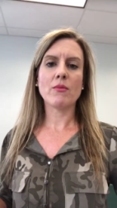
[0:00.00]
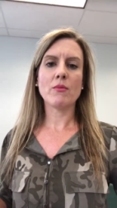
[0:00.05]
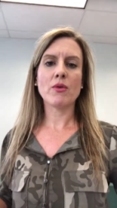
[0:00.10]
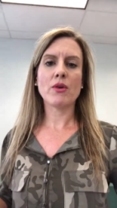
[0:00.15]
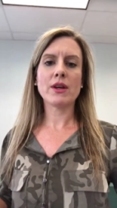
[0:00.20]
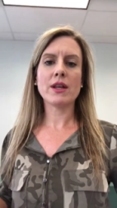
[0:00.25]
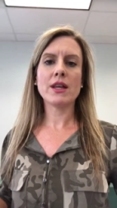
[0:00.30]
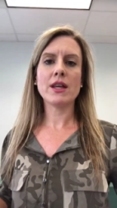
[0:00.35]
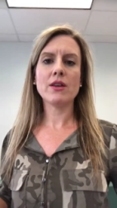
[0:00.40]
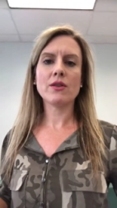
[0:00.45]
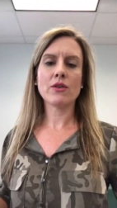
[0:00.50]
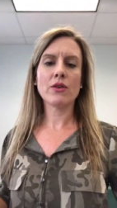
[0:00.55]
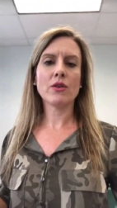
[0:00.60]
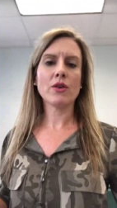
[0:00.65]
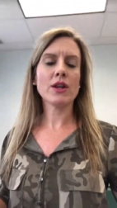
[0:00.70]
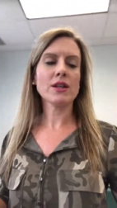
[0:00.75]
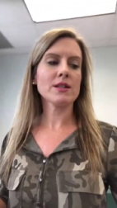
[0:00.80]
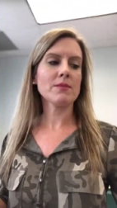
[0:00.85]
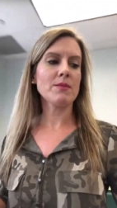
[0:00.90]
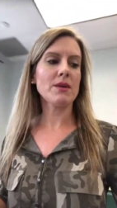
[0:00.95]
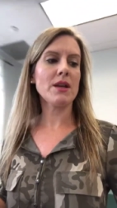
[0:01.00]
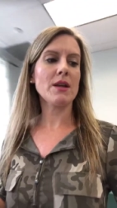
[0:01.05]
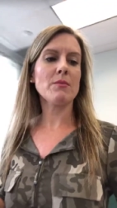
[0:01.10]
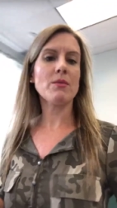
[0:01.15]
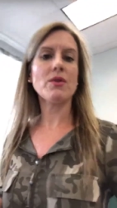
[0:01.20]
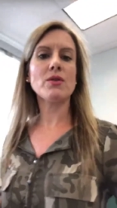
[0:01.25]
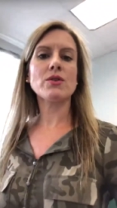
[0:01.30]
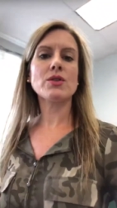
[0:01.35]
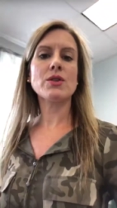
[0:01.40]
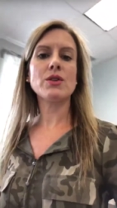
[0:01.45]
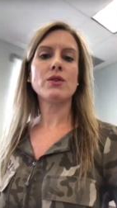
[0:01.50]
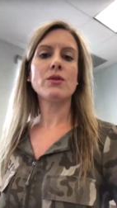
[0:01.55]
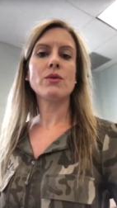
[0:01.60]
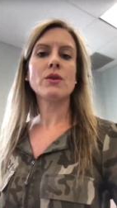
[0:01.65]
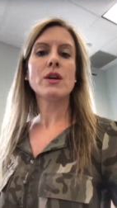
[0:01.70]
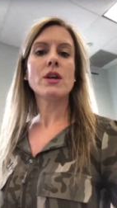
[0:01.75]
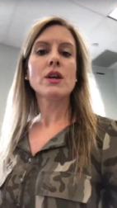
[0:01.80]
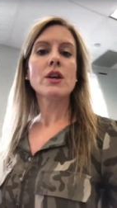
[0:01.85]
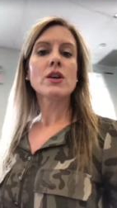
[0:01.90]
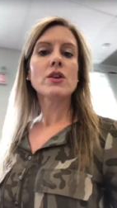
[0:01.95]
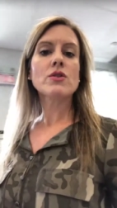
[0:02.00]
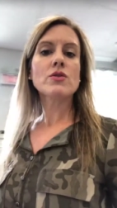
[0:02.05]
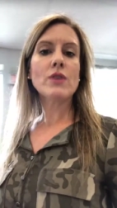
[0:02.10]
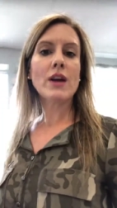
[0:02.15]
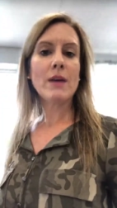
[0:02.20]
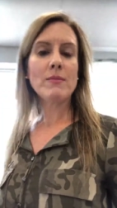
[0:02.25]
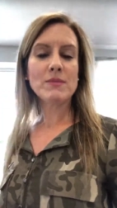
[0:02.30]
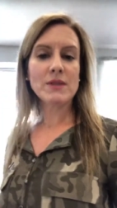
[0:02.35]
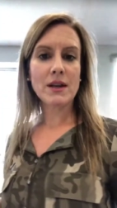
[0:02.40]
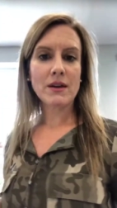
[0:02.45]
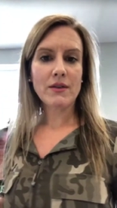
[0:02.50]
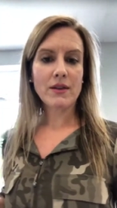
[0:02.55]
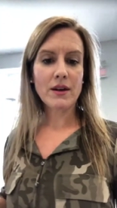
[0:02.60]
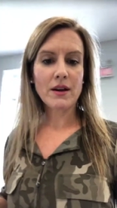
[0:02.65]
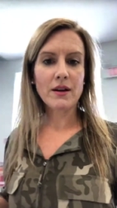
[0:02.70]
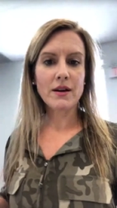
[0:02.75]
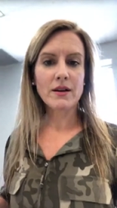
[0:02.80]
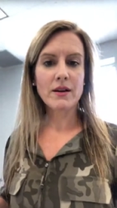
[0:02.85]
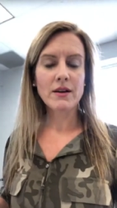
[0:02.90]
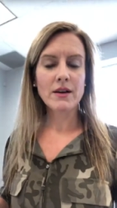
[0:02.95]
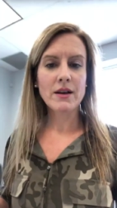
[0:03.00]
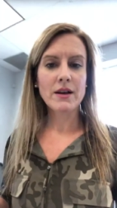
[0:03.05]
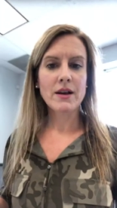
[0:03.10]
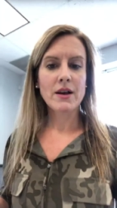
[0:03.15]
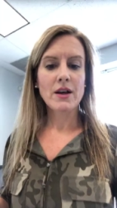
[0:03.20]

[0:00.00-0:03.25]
the more heat you're going to be able to trap down there,